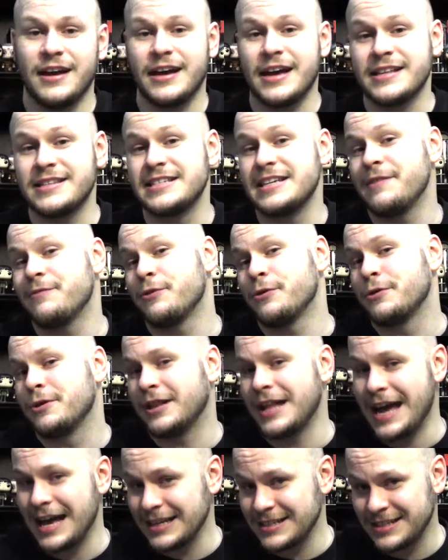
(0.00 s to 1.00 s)
I got several
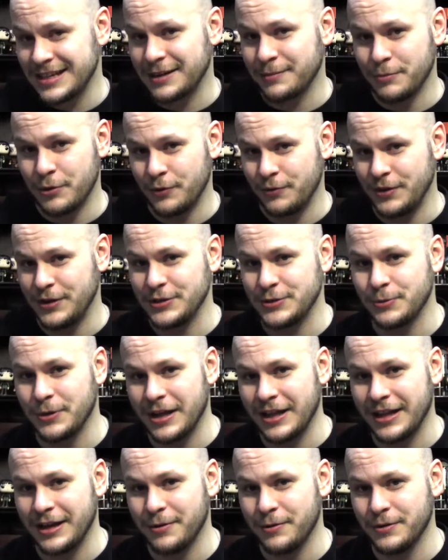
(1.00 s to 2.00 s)
classic movies
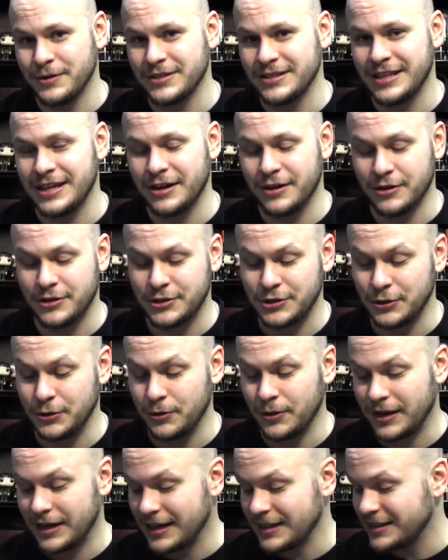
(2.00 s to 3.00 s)
while I was there
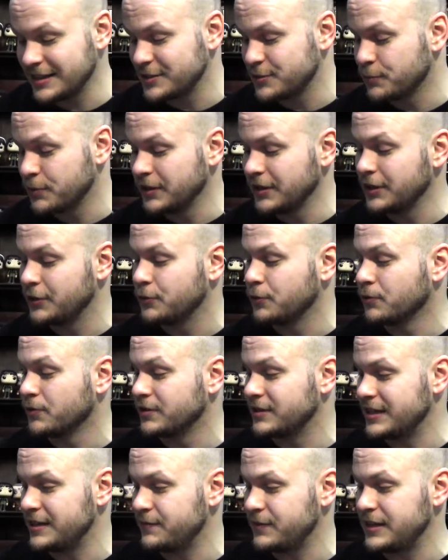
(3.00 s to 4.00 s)
too. I got this really
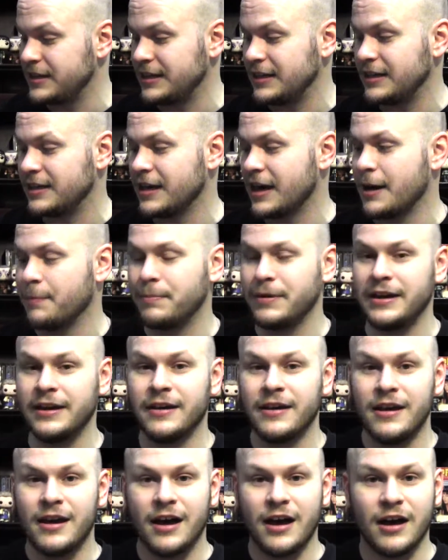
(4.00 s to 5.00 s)
cool DVD
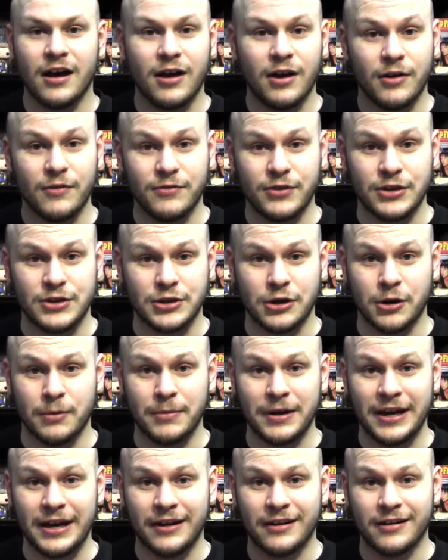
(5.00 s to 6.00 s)
copy of The
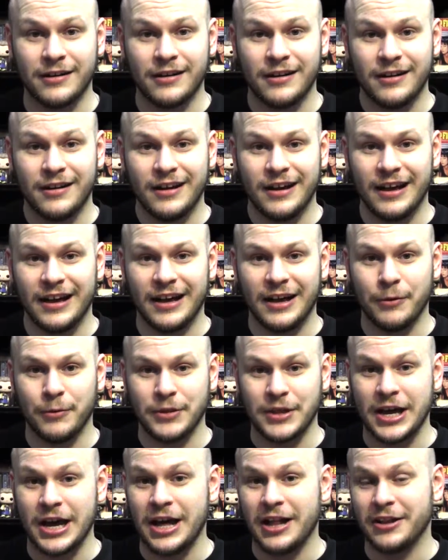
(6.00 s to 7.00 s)
Terminator
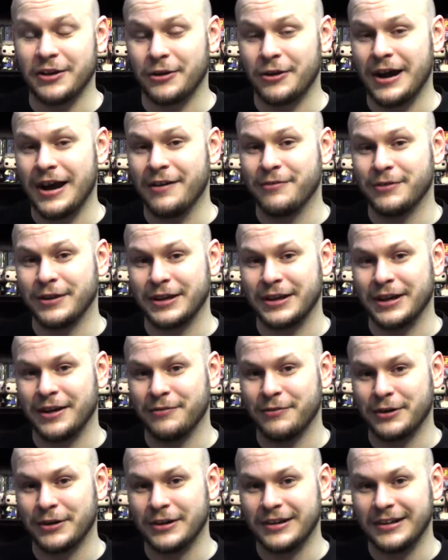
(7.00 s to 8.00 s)
with a holographic
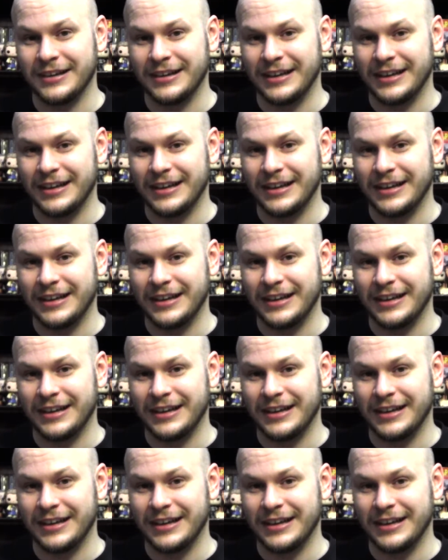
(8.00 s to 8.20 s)
cover.